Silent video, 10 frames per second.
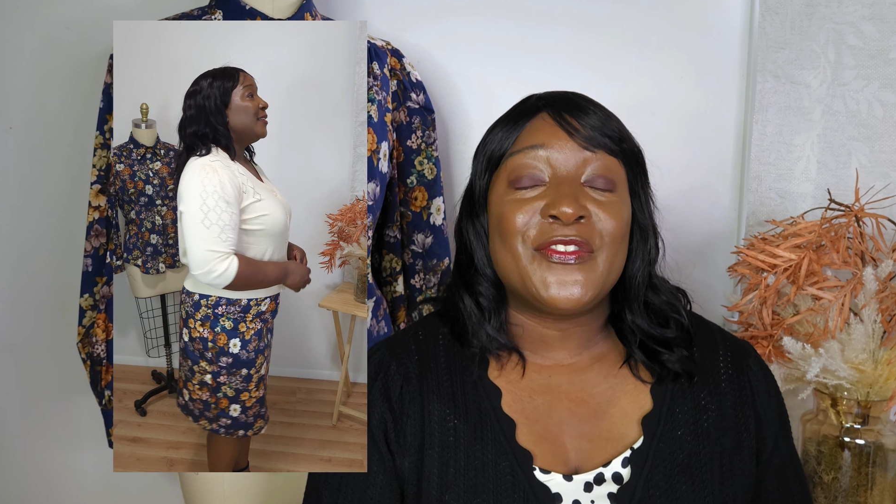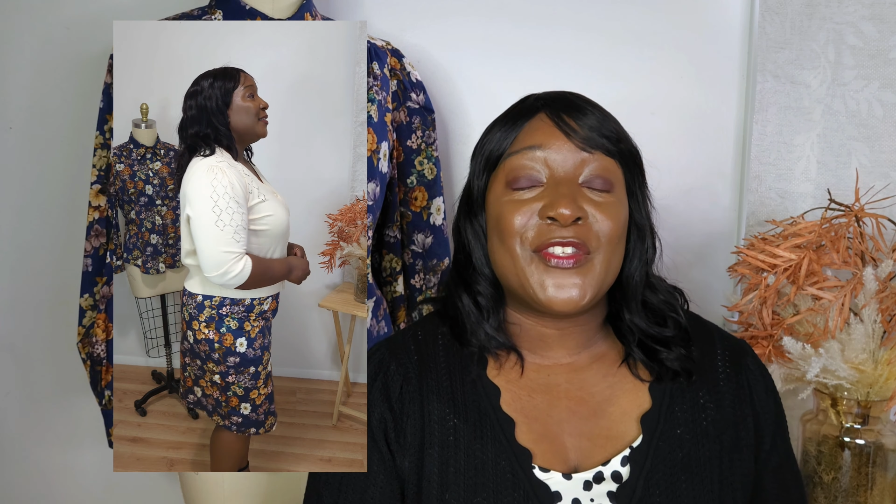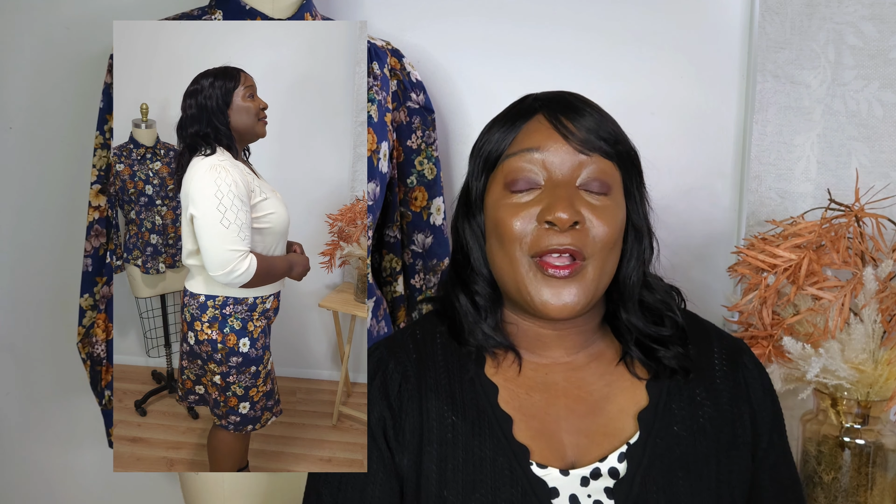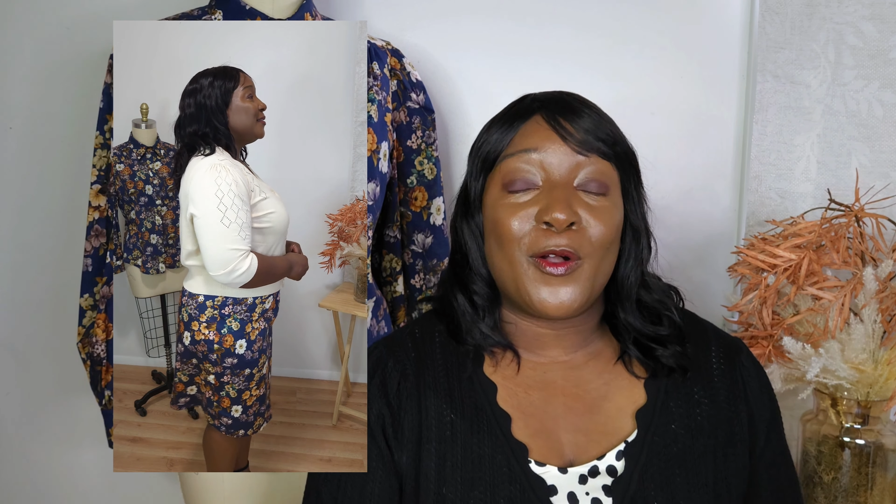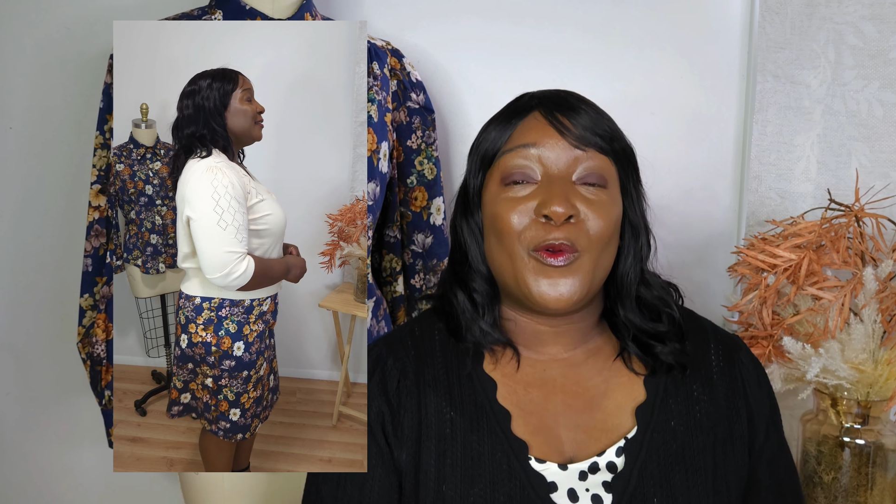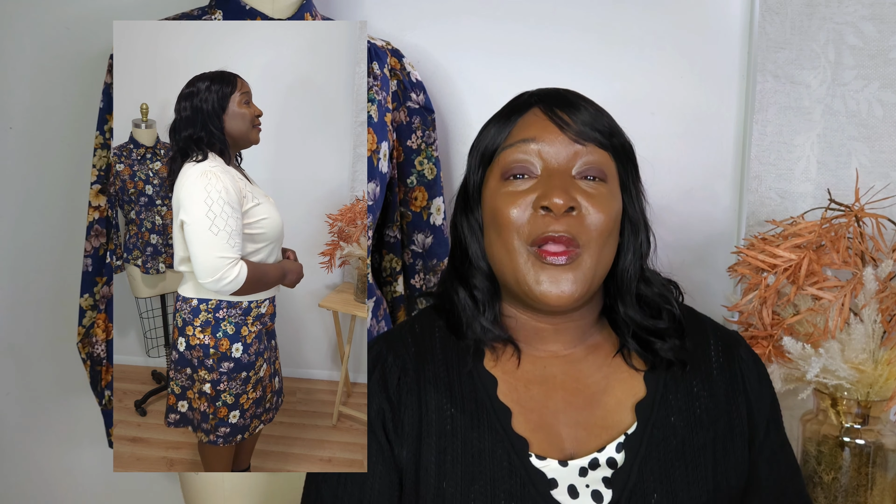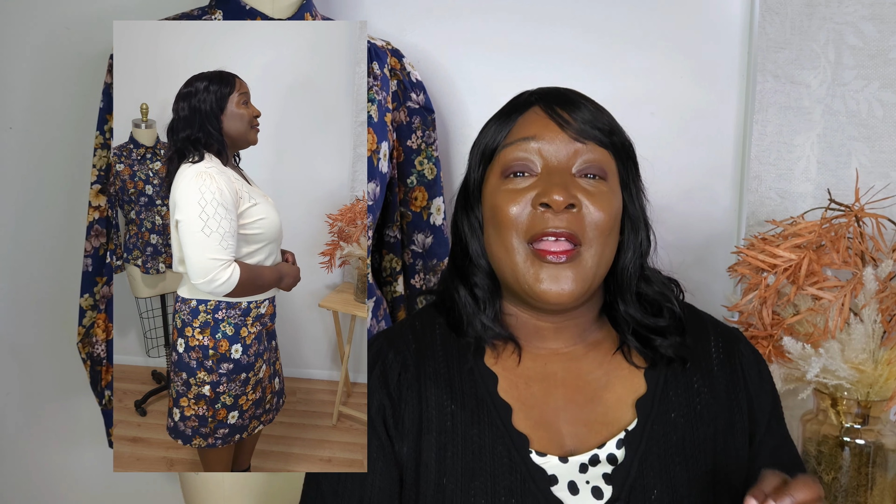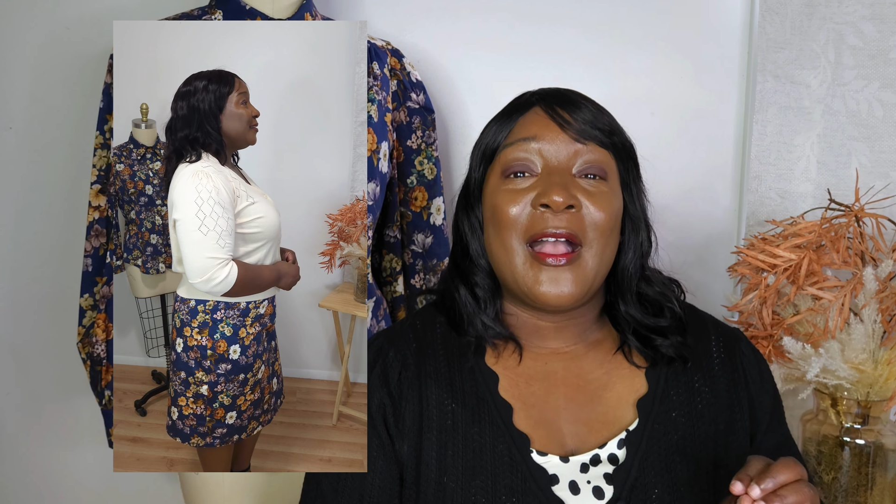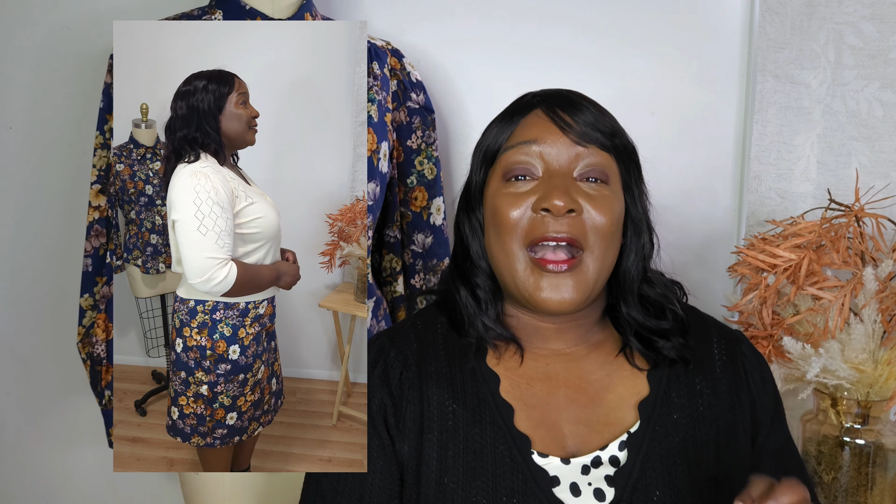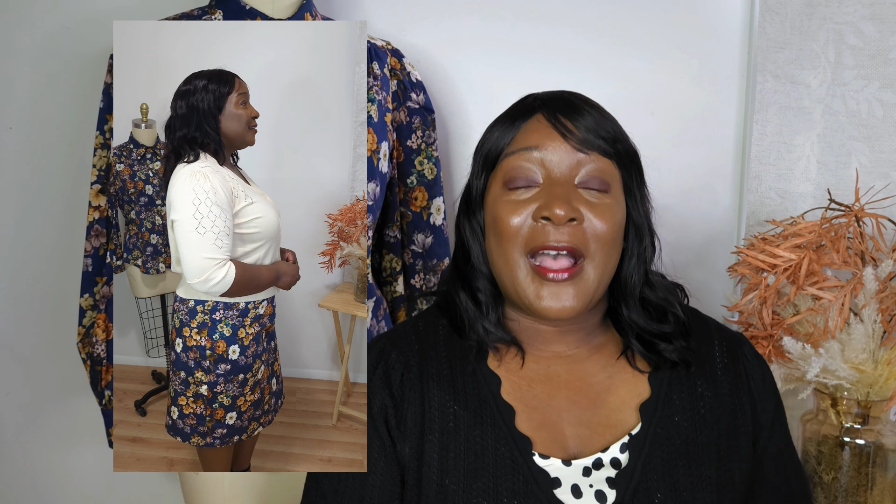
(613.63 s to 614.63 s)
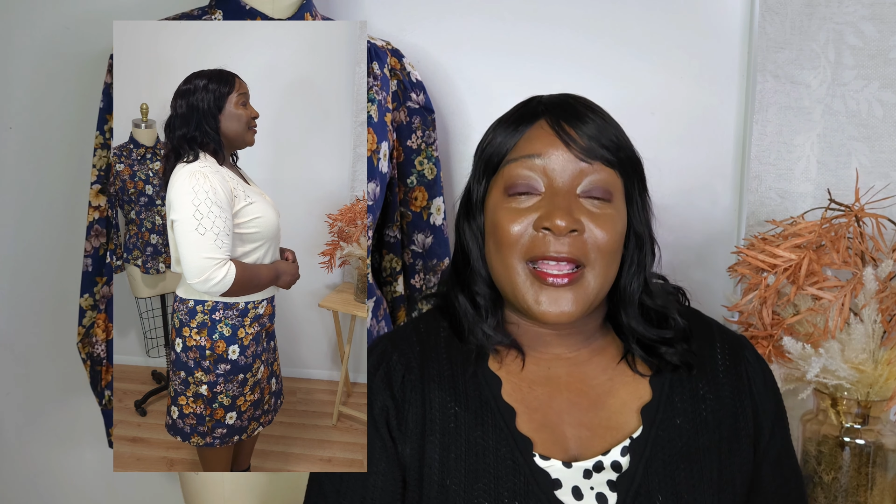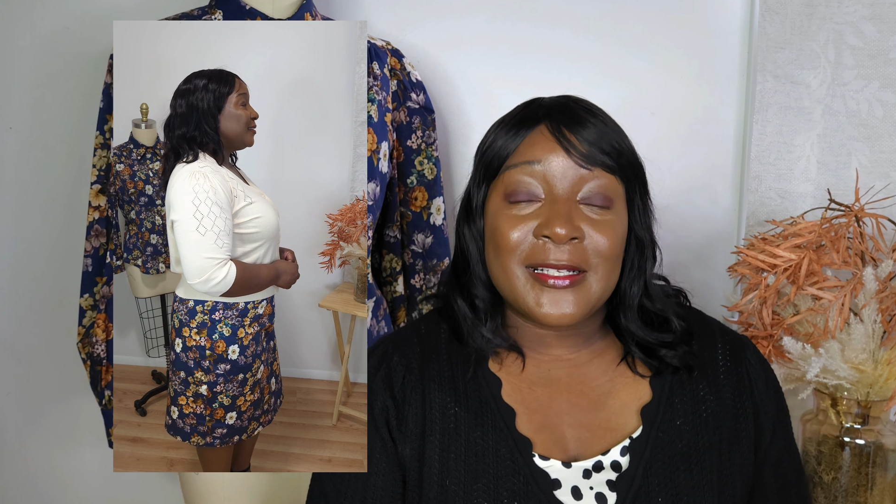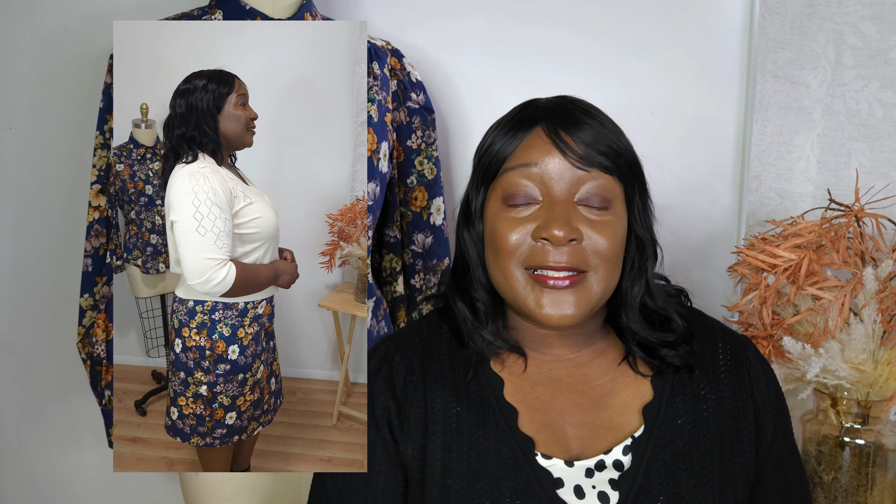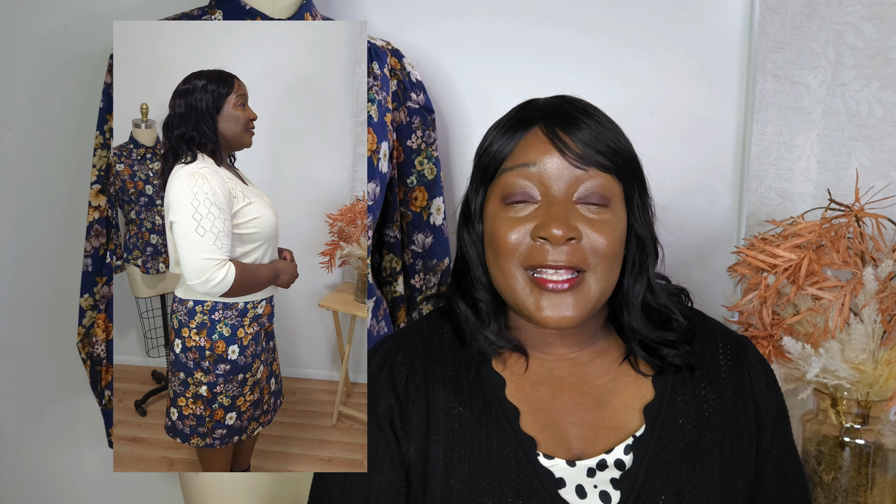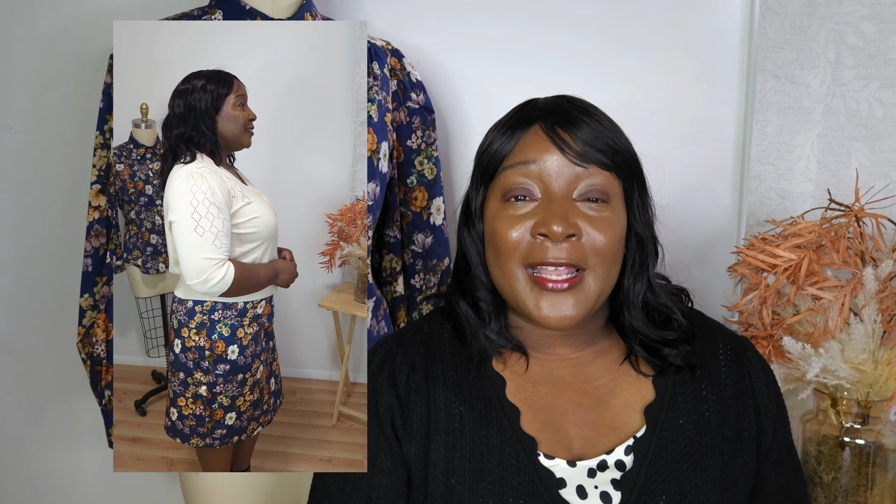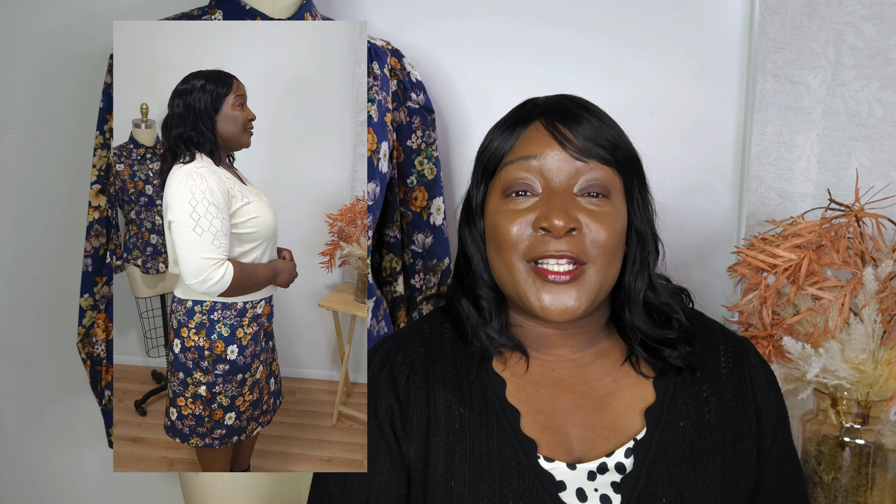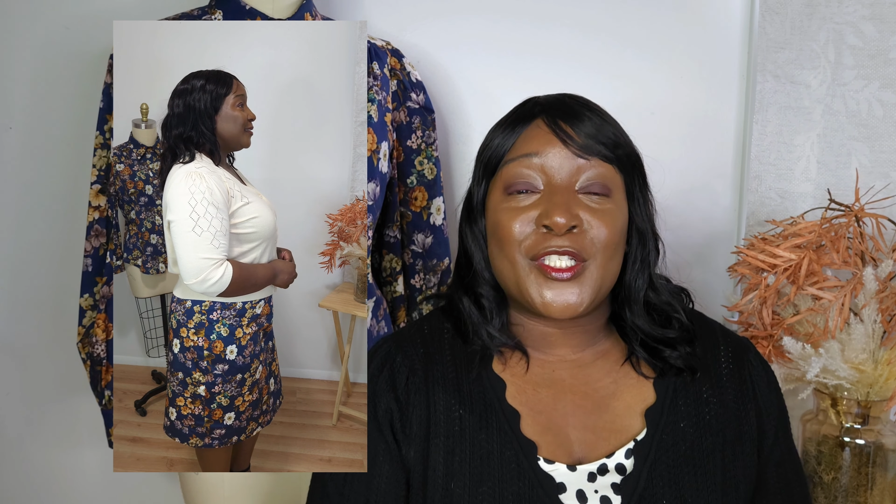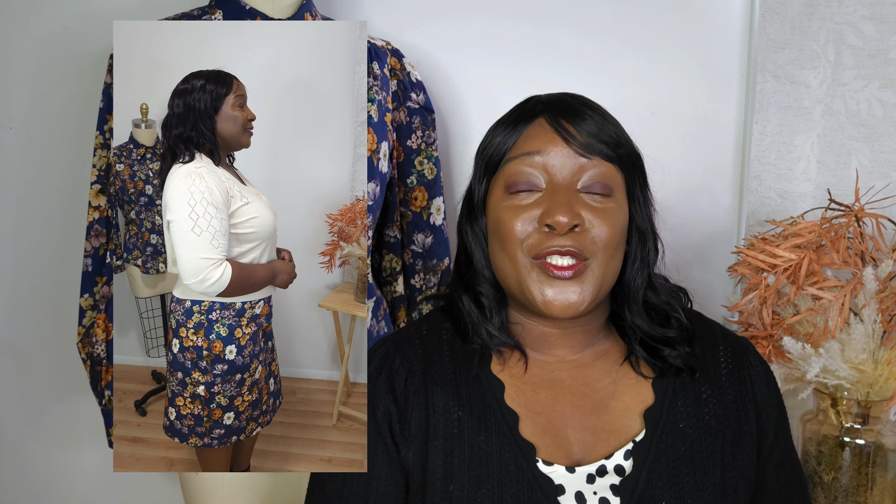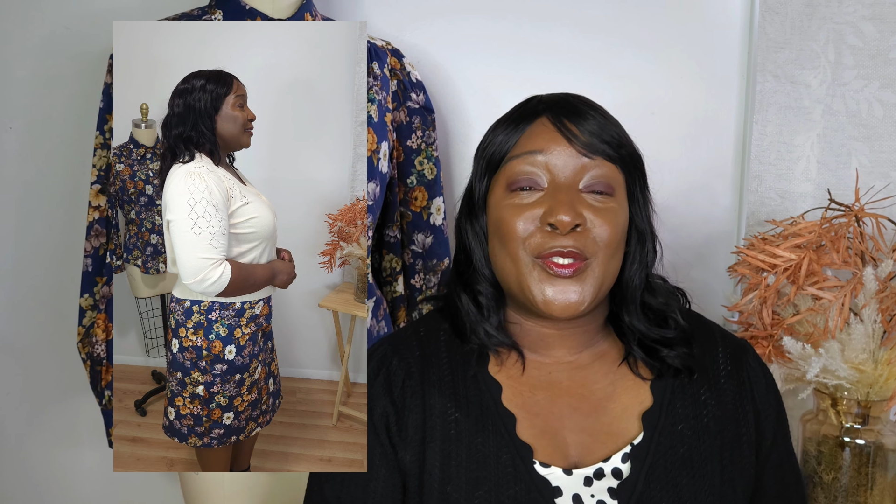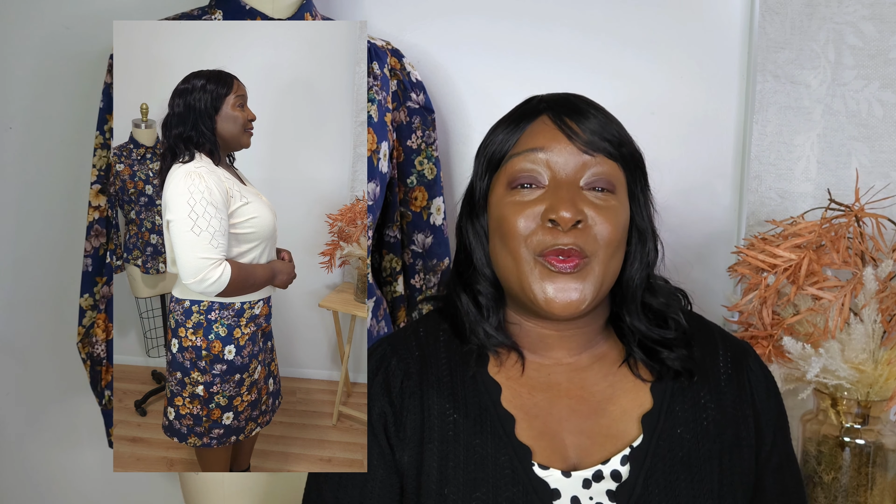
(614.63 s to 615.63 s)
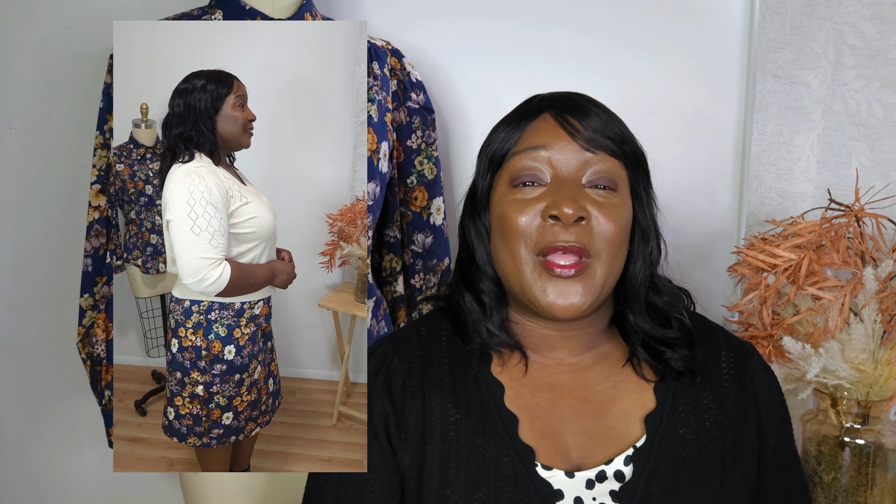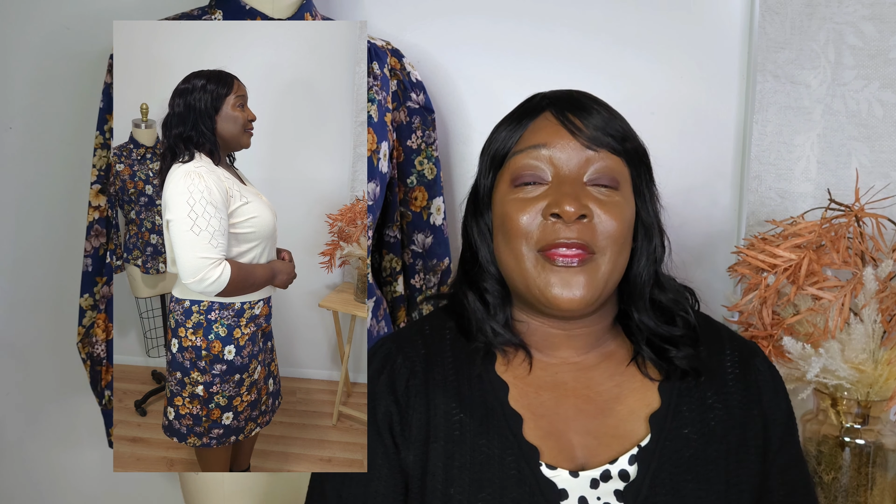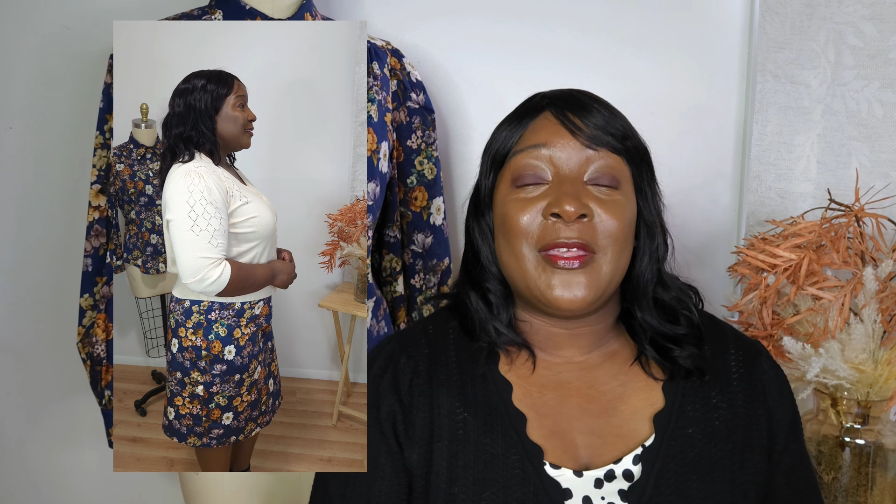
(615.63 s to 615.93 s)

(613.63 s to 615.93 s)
So I decided to do